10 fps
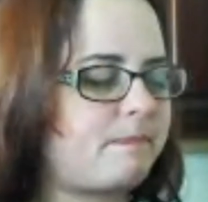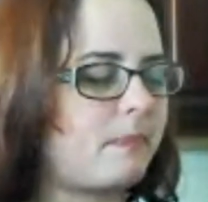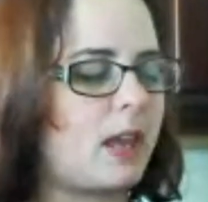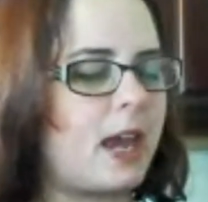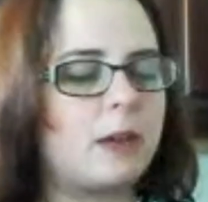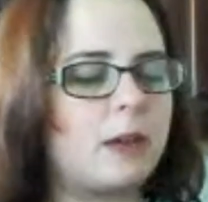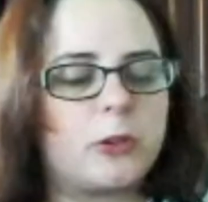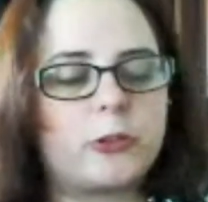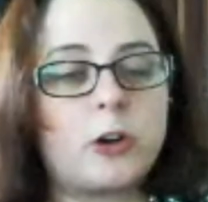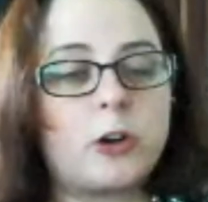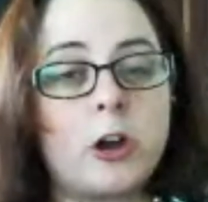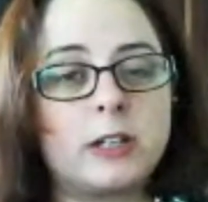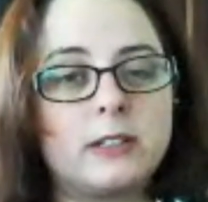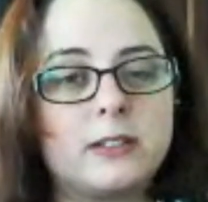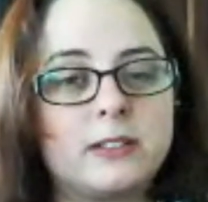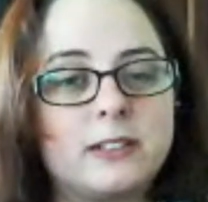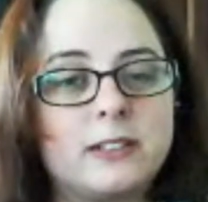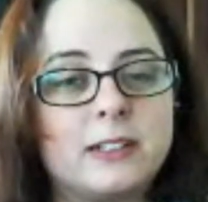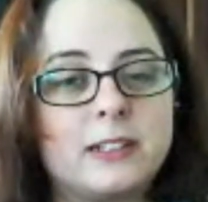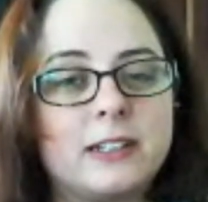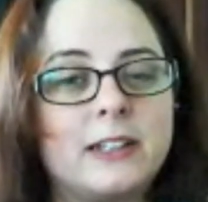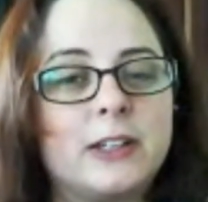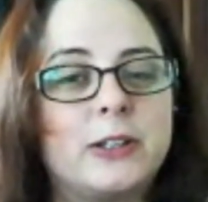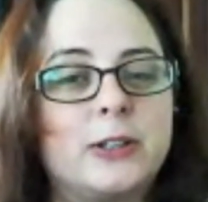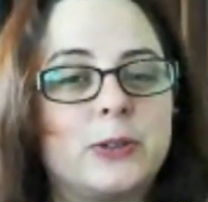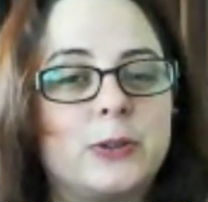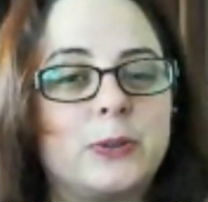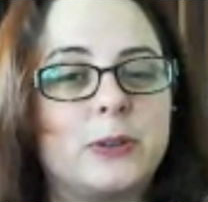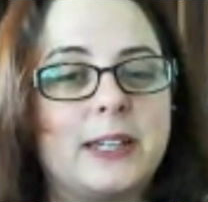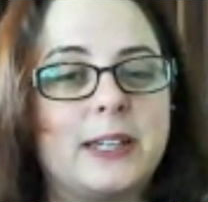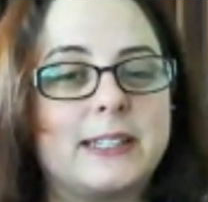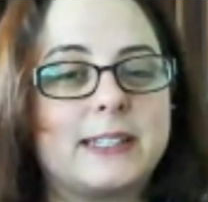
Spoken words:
Admiral Thrawn, who is